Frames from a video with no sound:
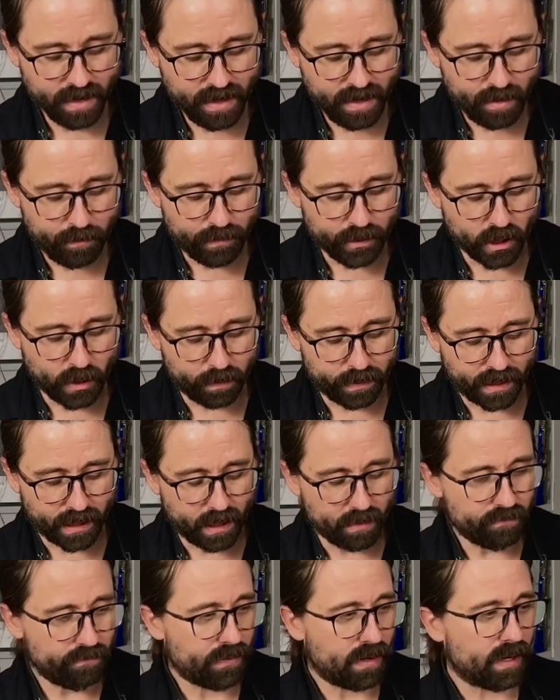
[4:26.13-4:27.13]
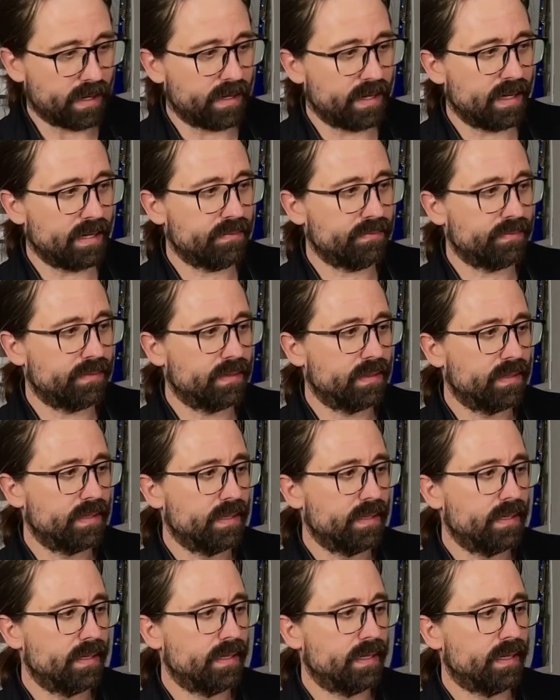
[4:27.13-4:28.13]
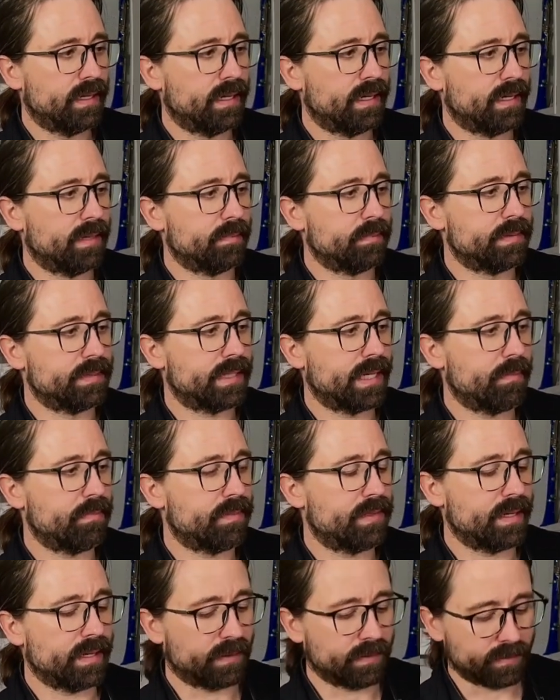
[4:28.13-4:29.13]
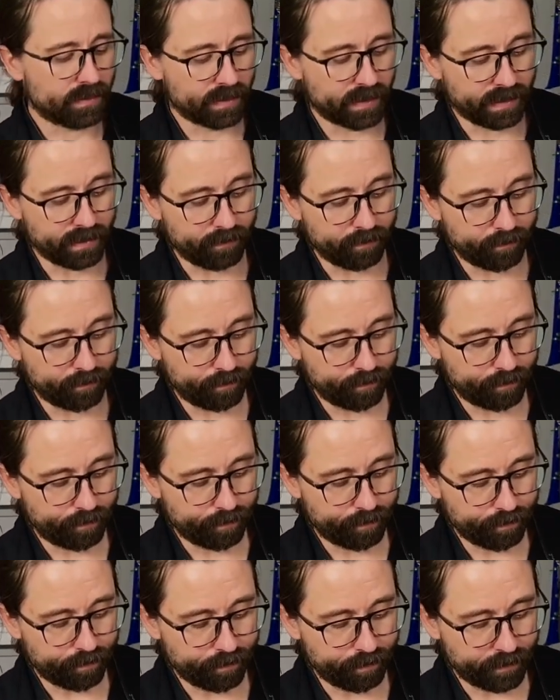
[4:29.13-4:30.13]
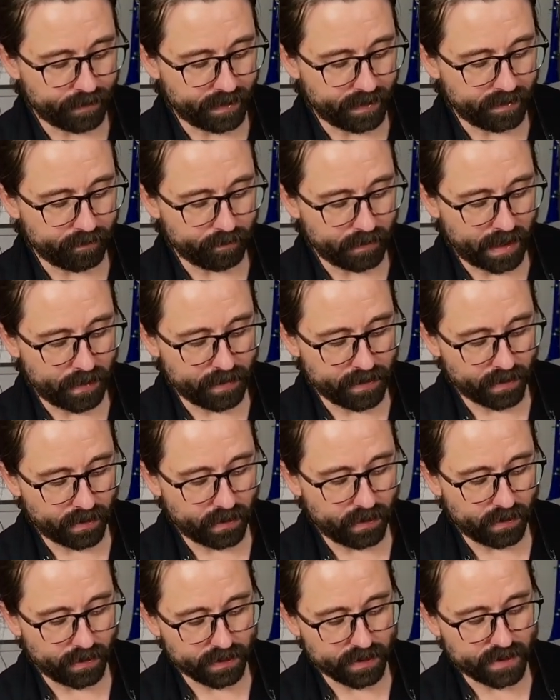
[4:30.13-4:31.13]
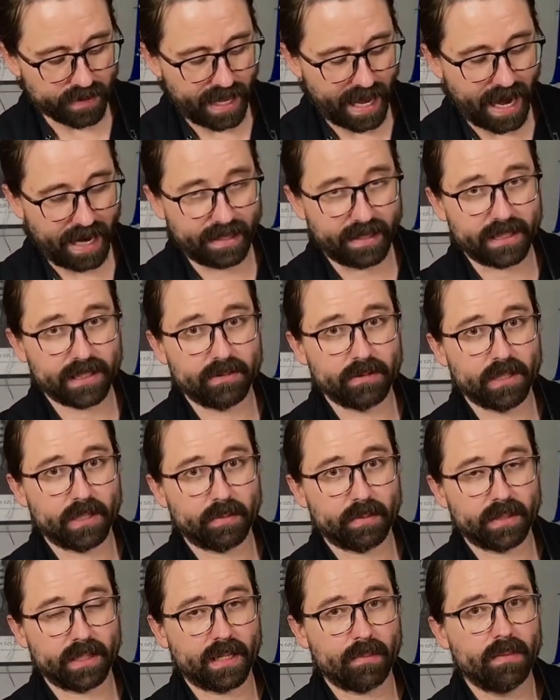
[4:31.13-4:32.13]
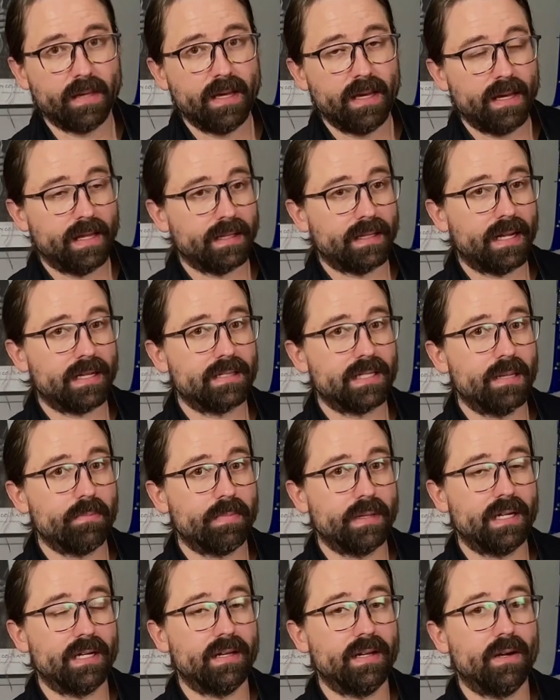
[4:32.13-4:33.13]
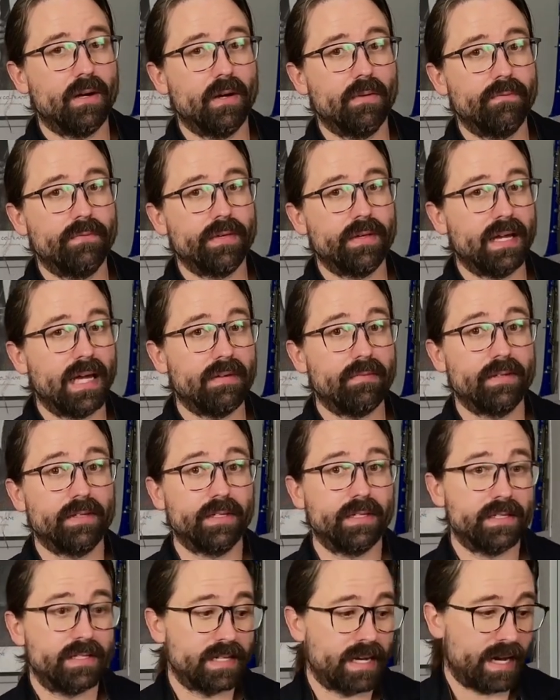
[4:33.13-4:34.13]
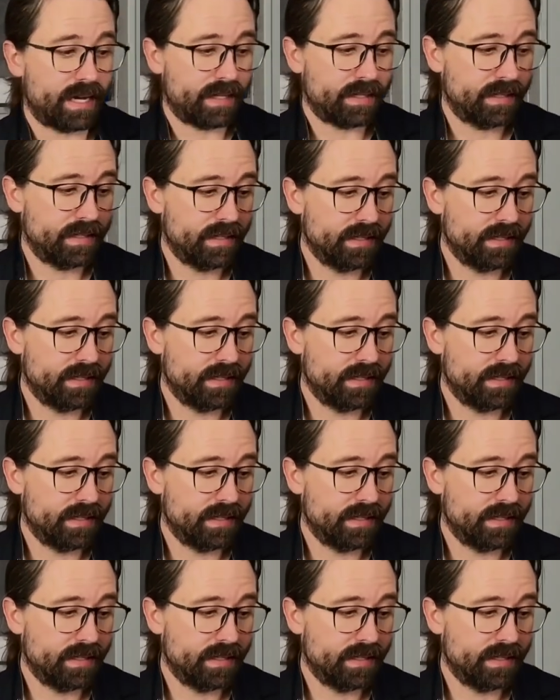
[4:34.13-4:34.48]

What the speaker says: be opening up far enough. Same thing like maybe the whole stack needs to be opened up. That's something to hopefully have a good tech,